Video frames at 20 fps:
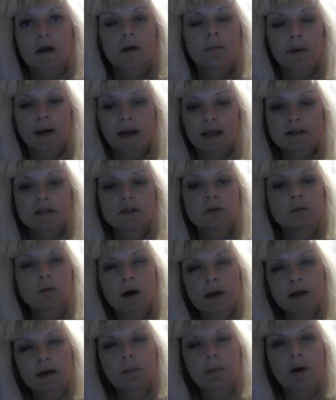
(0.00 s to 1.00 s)
But I do
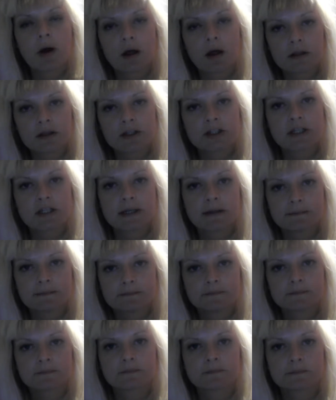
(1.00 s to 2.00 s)
want an apology
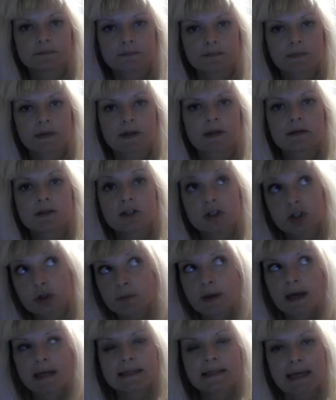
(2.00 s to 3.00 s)
to my